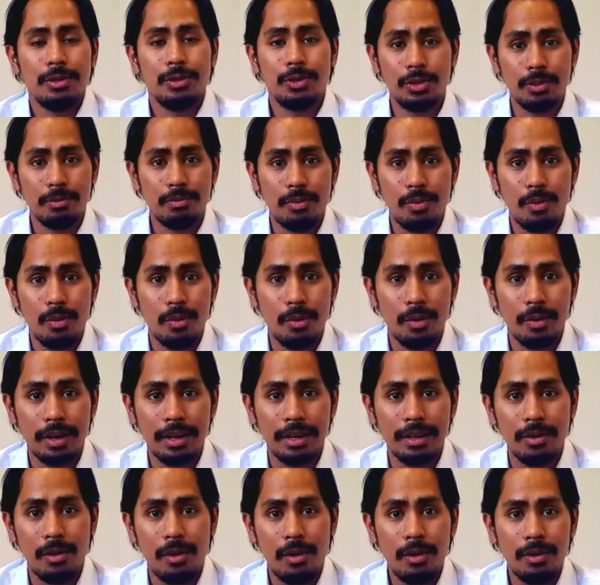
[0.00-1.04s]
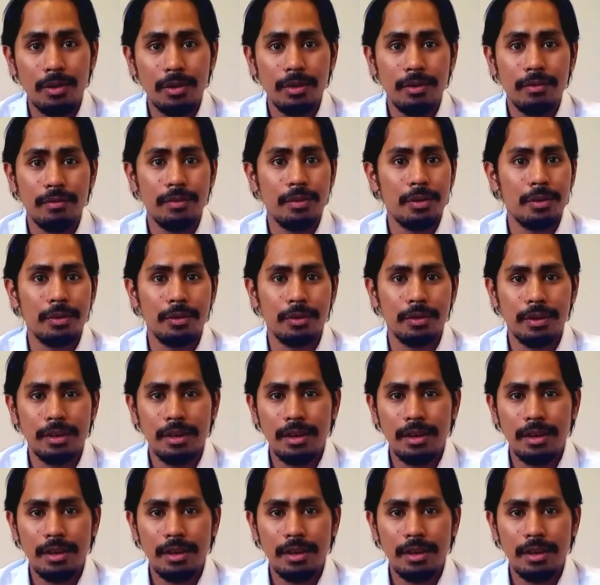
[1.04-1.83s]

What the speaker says: support and all of your